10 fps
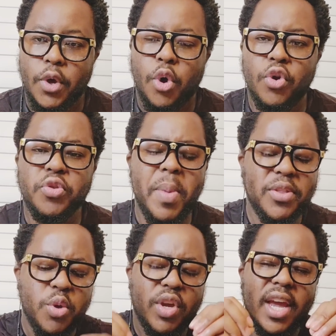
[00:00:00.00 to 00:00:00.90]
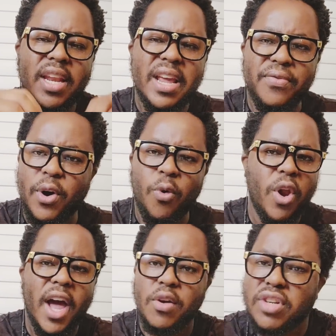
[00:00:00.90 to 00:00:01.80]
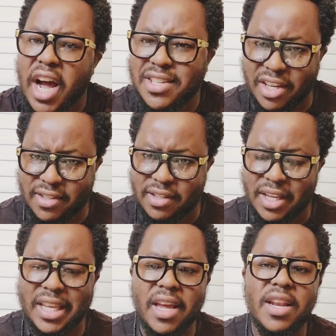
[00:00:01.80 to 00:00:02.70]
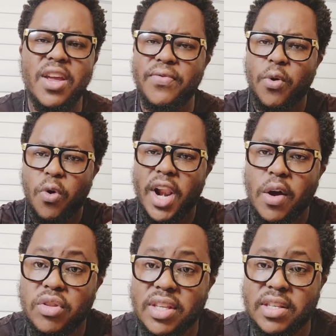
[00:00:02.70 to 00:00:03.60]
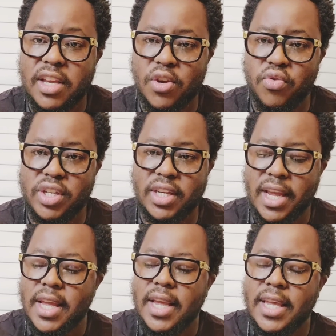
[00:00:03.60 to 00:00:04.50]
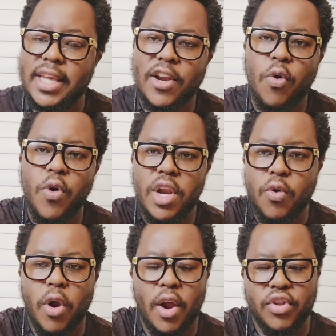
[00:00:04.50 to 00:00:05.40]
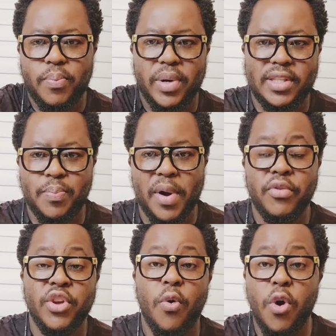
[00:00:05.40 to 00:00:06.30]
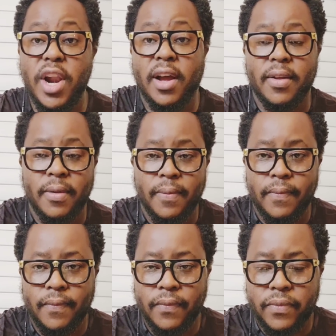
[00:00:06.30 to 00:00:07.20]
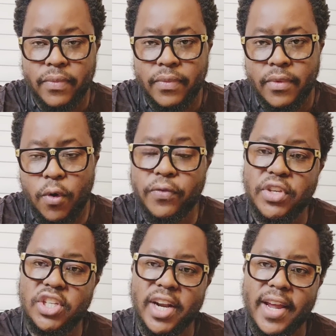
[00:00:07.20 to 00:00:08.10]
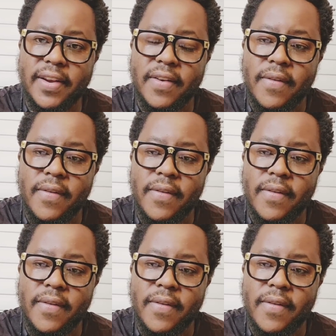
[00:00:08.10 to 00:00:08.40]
Ruth Mathew can never call out ushers, can never call out the security. He can only call out the principal, the owner of the shrine.